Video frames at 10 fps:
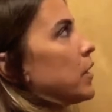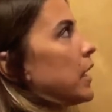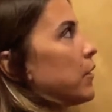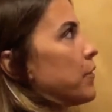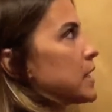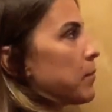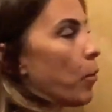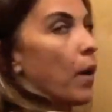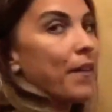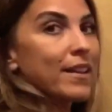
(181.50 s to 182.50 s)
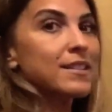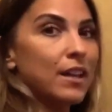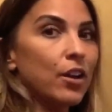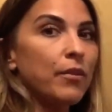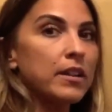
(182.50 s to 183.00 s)
really an invisible one that's
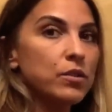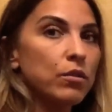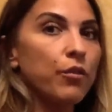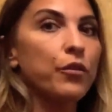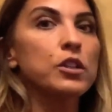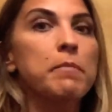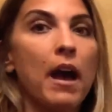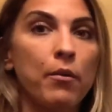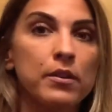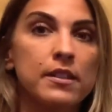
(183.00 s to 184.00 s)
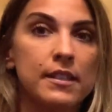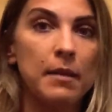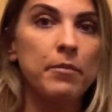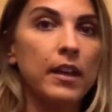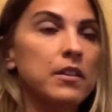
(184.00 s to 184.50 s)
there, right? 2 to the first power is the
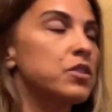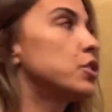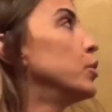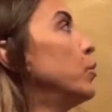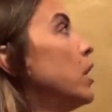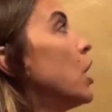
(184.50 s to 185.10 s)
same thing as 2.